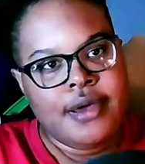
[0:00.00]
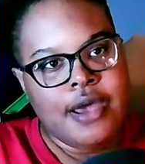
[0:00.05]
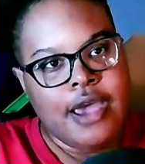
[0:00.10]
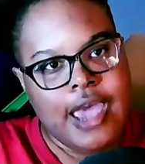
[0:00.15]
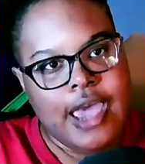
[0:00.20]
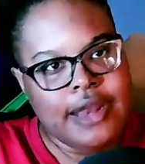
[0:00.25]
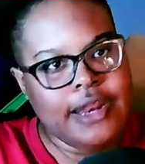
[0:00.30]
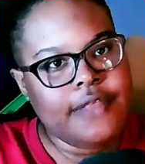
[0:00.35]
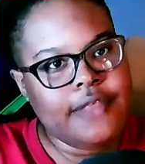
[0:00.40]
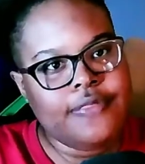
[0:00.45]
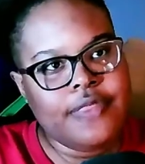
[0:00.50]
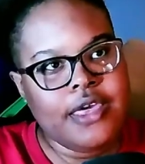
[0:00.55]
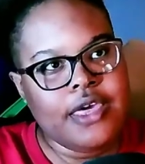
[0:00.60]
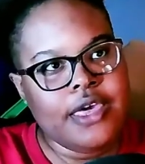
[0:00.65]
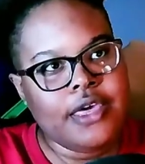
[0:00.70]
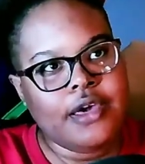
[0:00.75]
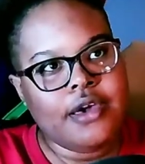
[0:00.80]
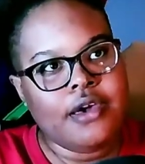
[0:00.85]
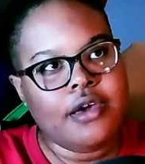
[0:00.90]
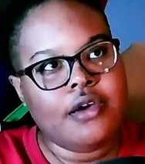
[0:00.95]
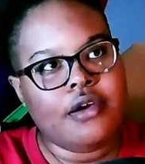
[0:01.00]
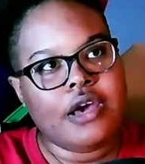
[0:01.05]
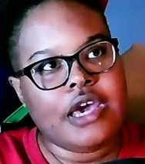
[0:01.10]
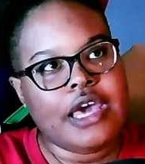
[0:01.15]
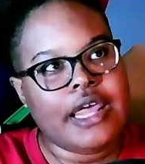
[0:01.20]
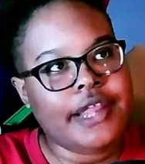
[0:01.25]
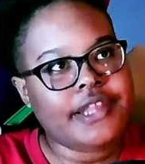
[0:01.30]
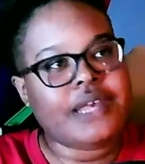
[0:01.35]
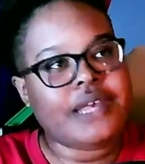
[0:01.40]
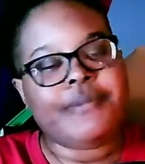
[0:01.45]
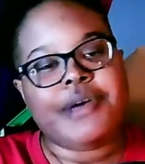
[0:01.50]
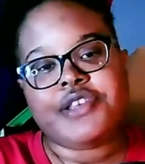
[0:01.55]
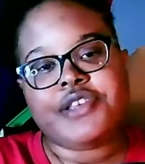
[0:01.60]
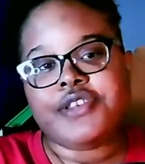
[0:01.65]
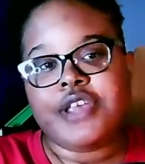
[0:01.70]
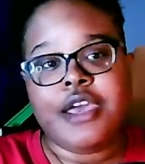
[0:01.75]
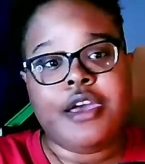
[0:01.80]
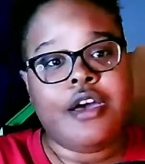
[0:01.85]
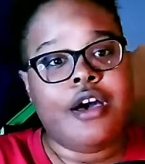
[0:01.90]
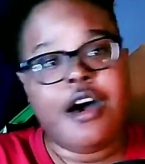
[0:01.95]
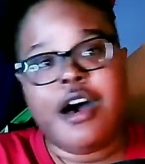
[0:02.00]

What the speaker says: Anytime I say